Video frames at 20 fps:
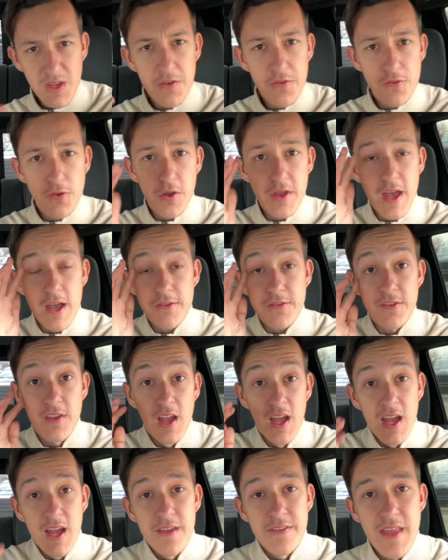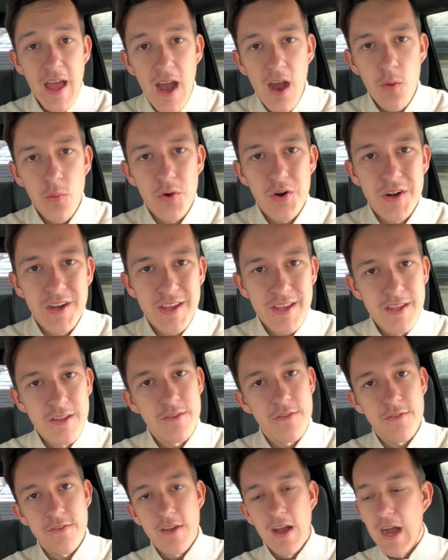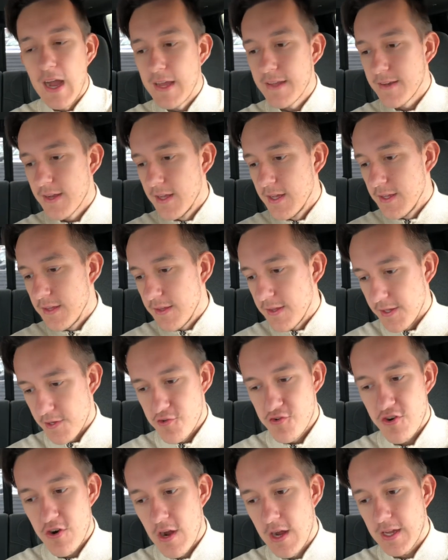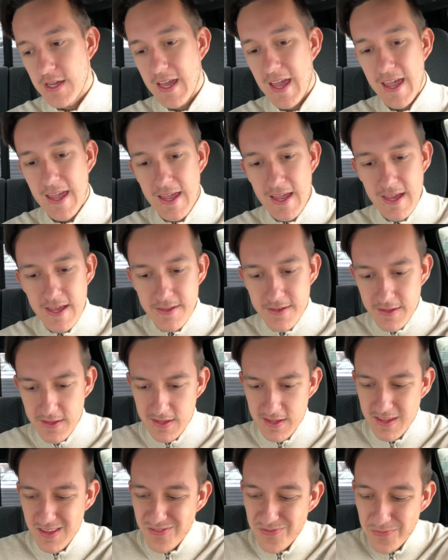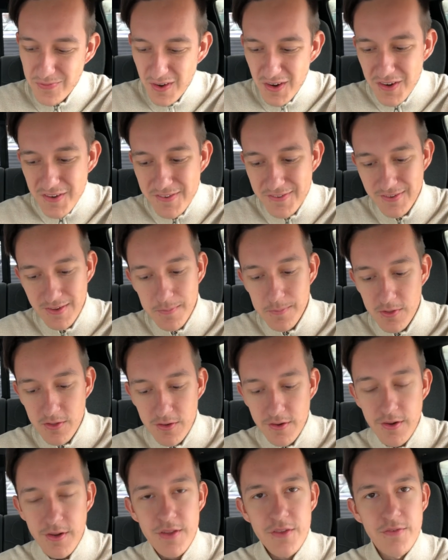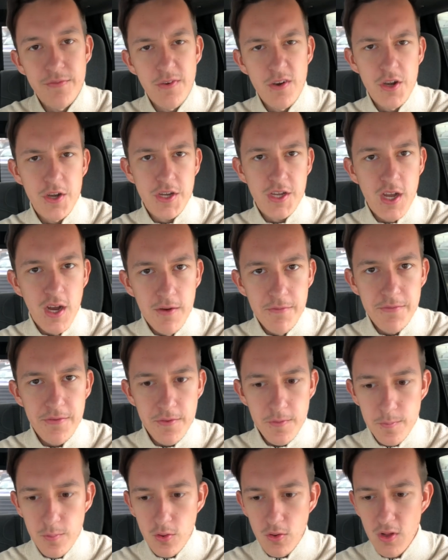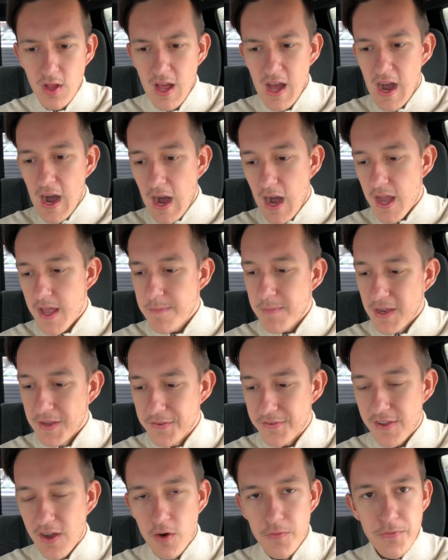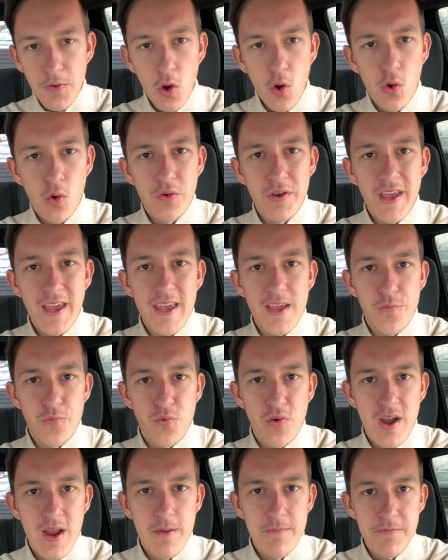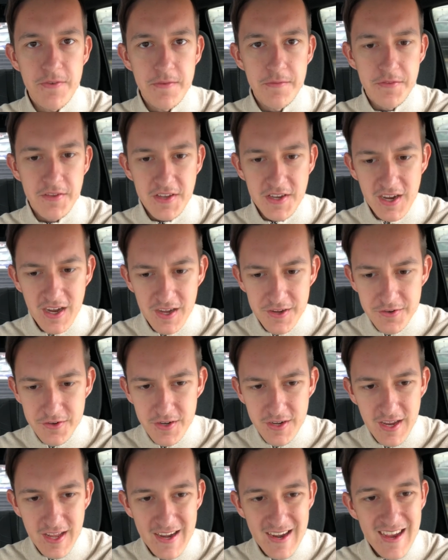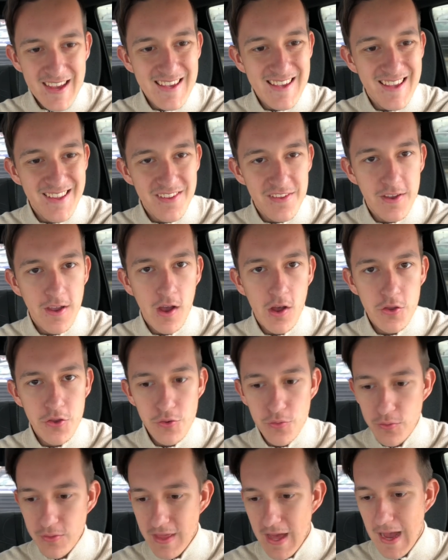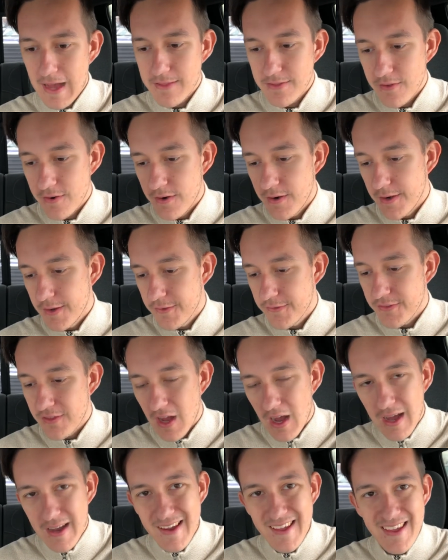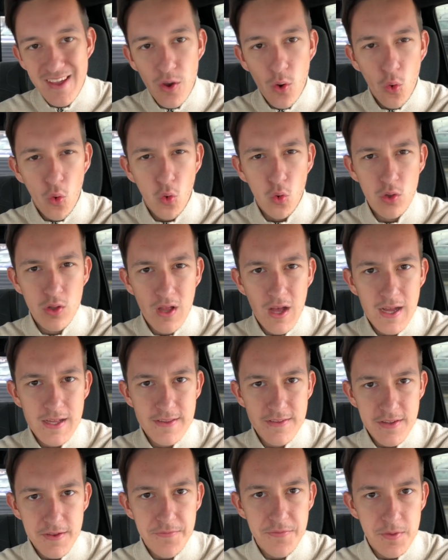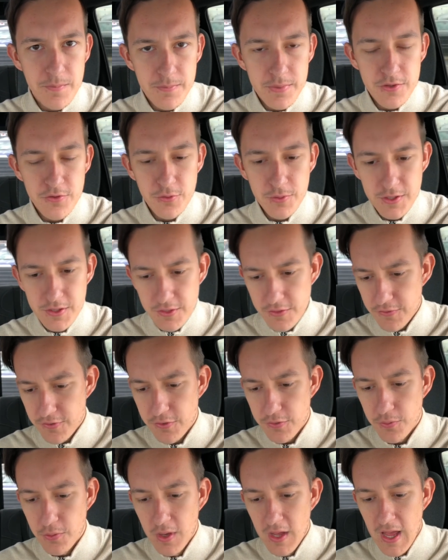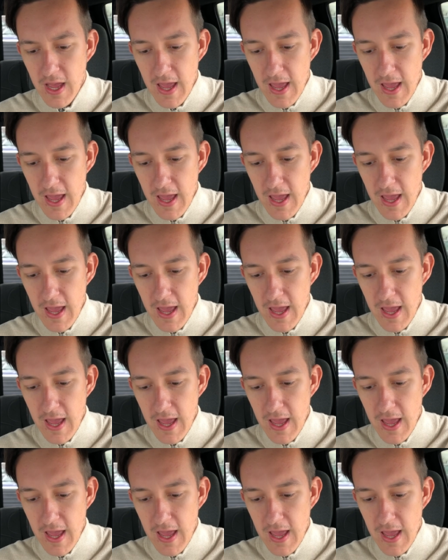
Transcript: So yes, now we're inside the truck, and it's very similar. It's very comfortable. I myself own a Ram 1500, and I can tell you that there is not a whole lot different between the two.